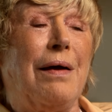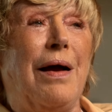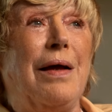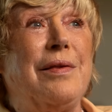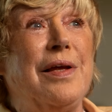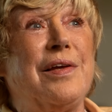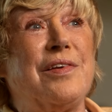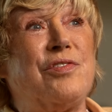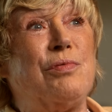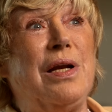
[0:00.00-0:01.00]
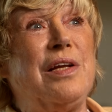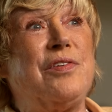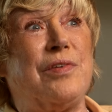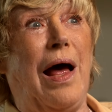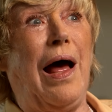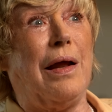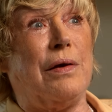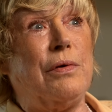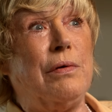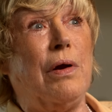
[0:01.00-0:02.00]
I think it's really
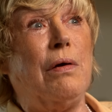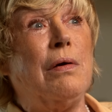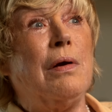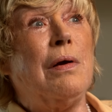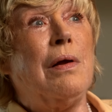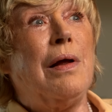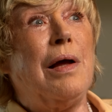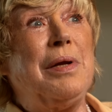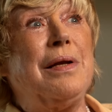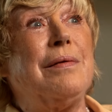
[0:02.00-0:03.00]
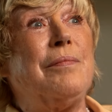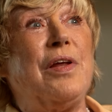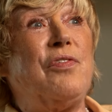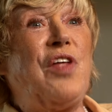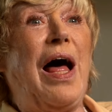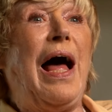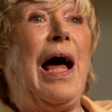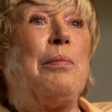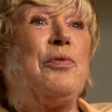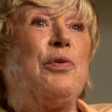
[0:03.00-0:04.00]
sad, you know. I mean, if that
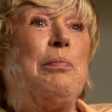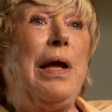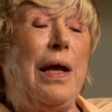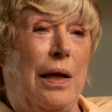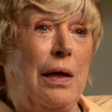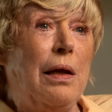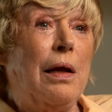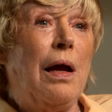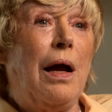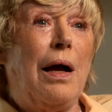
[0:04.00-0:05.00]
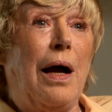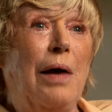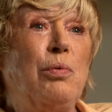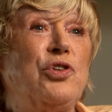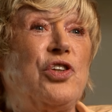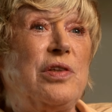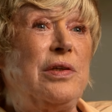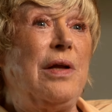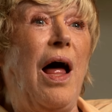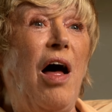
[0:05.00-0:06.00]
happened to me, I would just
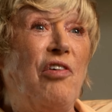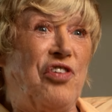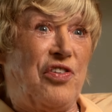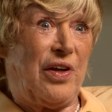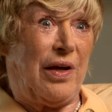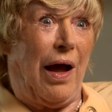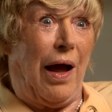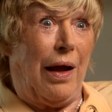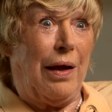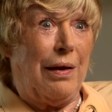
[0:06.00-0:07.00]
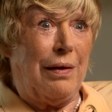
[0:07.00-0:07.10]
laugh at the guy.